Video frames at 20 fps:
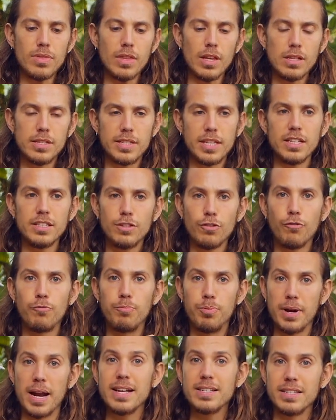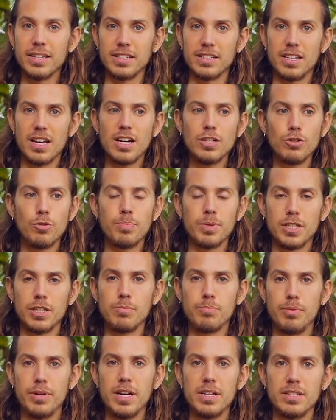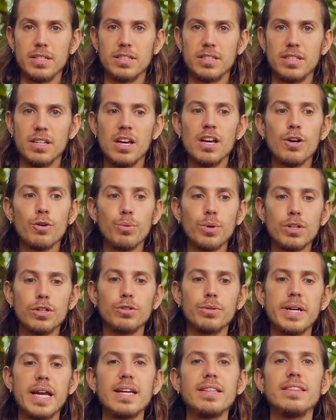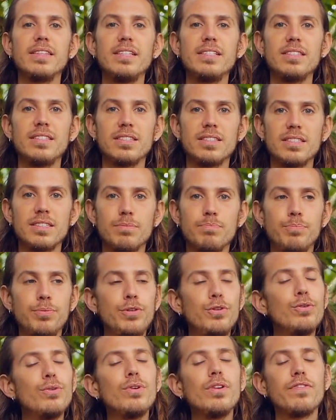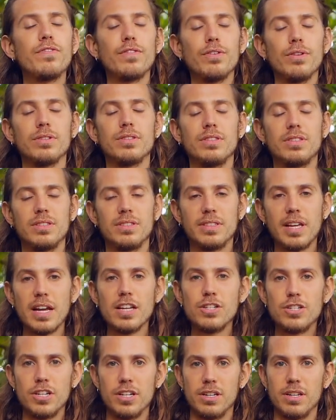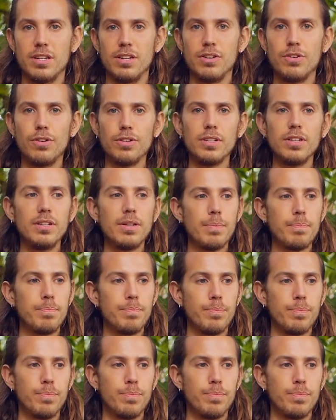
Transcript: sense of presence, 100% presence, will create this beautiful tension, not in a